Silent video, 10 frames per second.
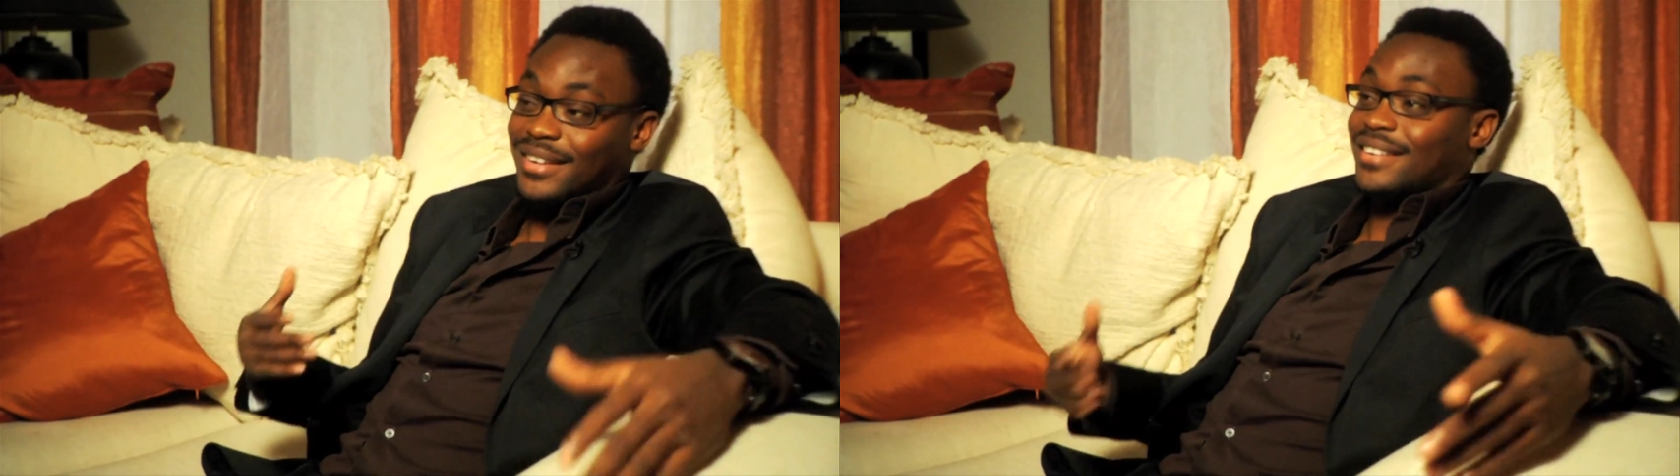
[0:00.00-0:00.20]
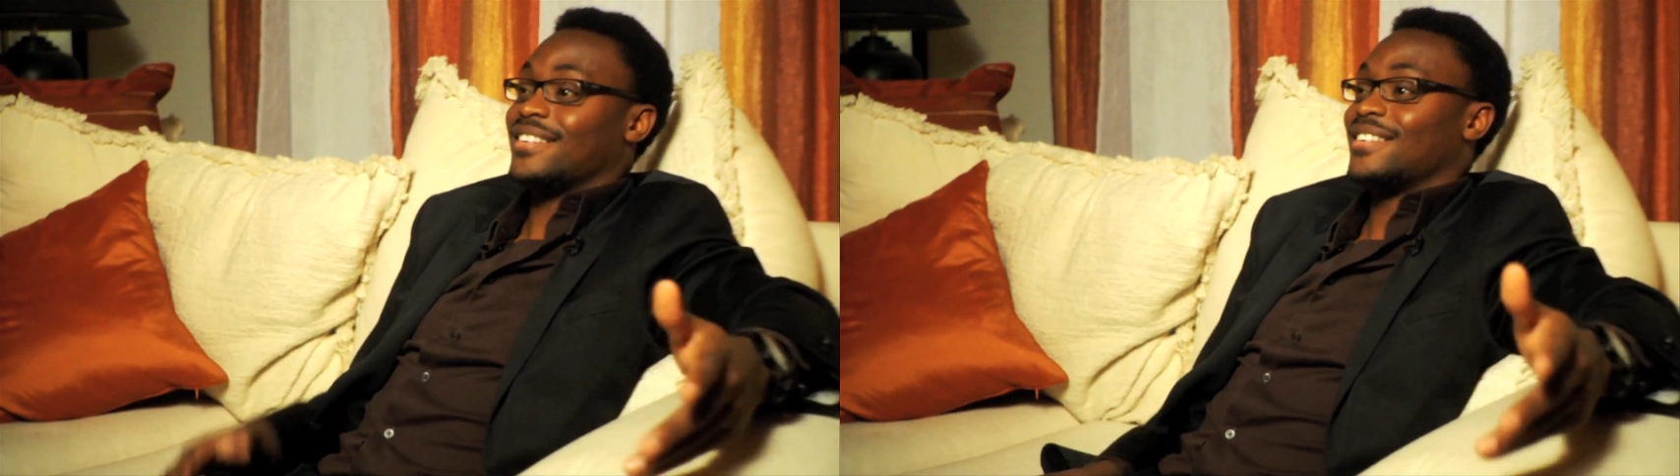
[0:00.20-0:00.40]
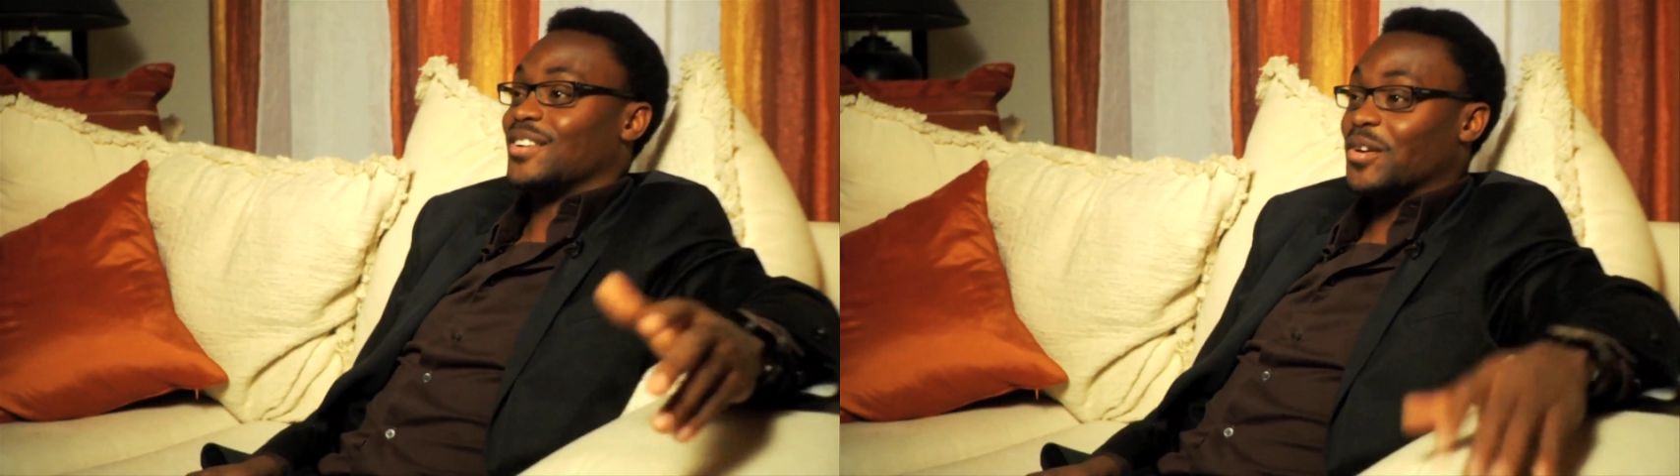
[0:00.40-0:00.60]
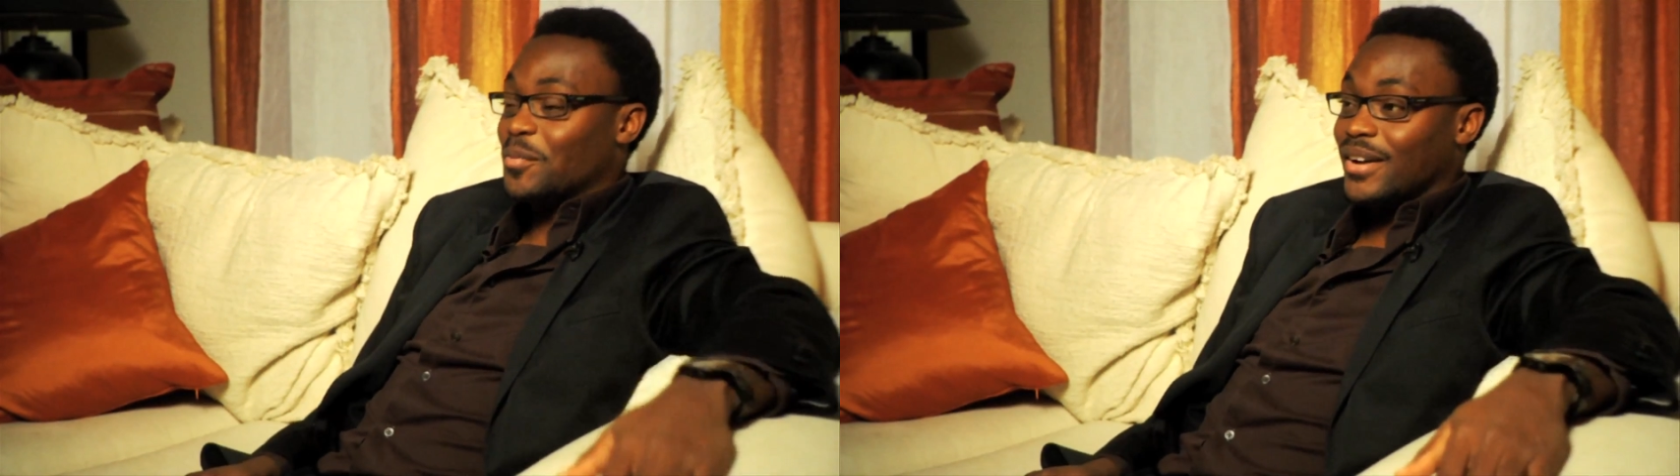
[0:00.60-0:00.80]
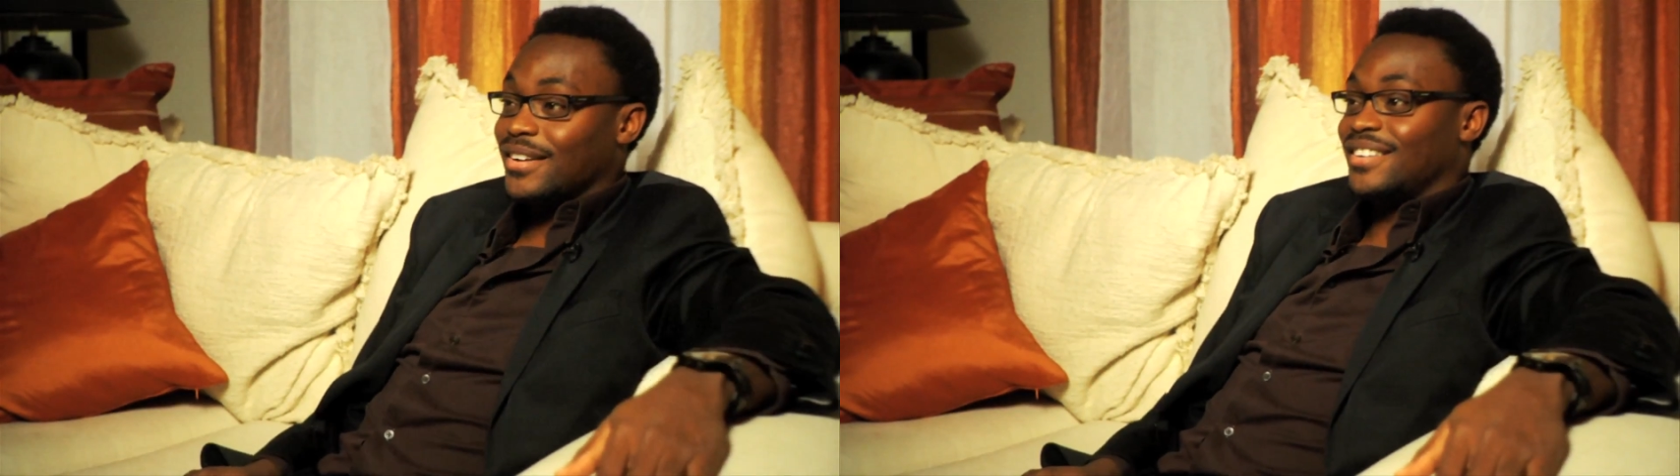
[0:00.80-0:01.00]
in
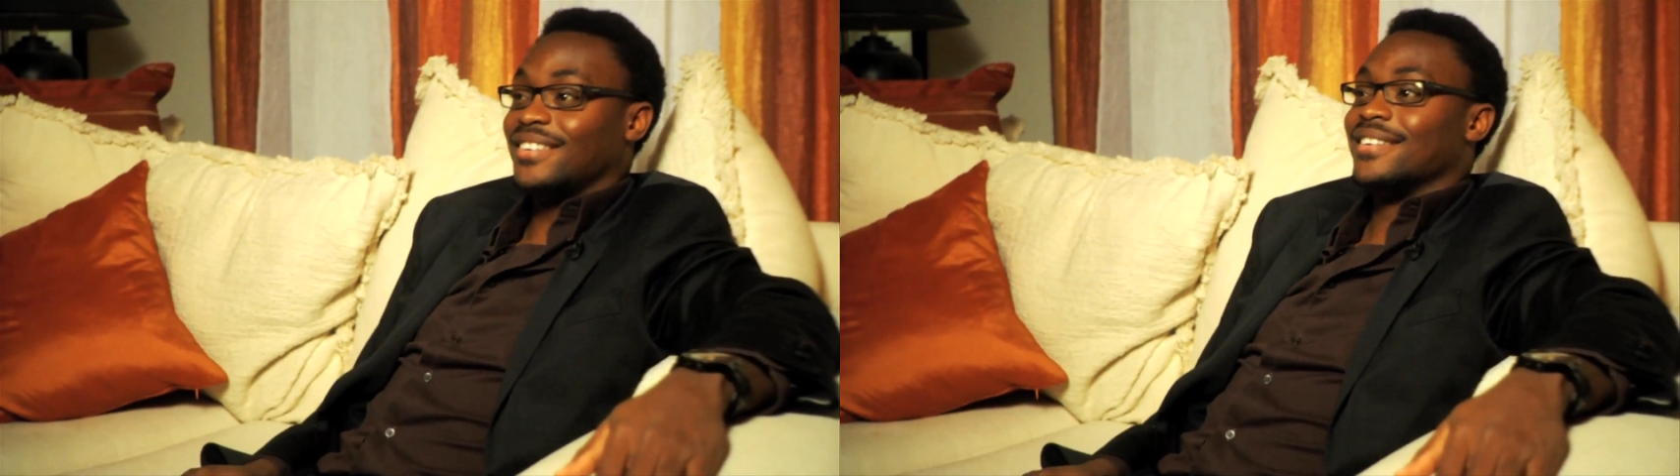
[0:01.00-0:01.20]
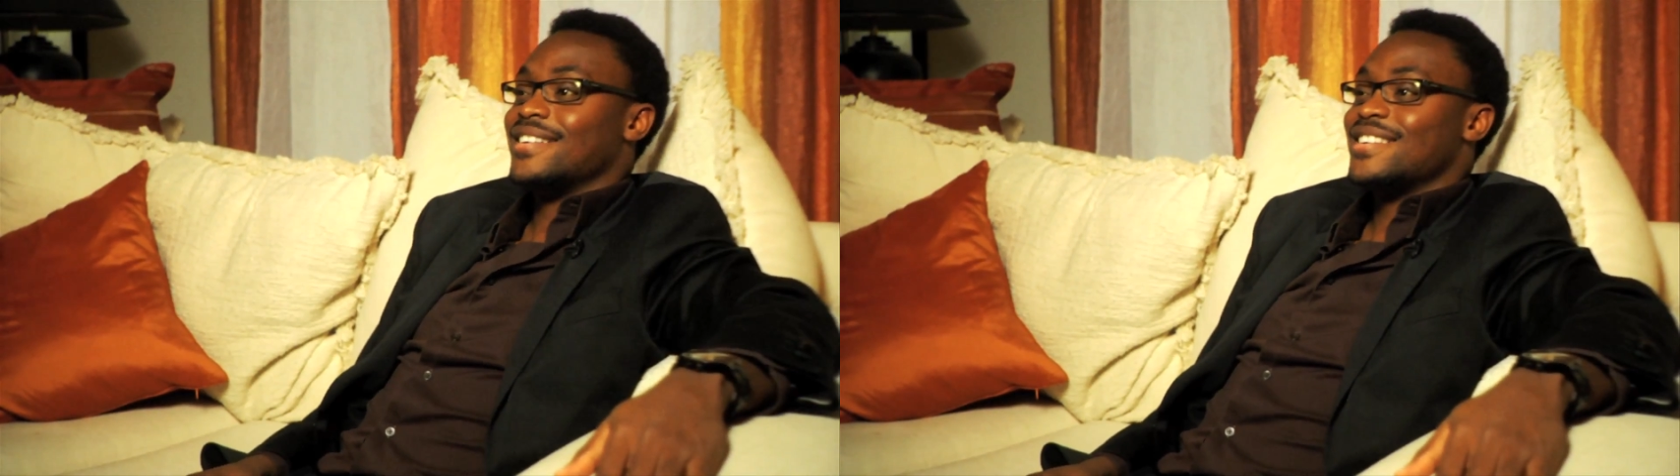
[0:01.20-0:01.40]
Yoruba, you know?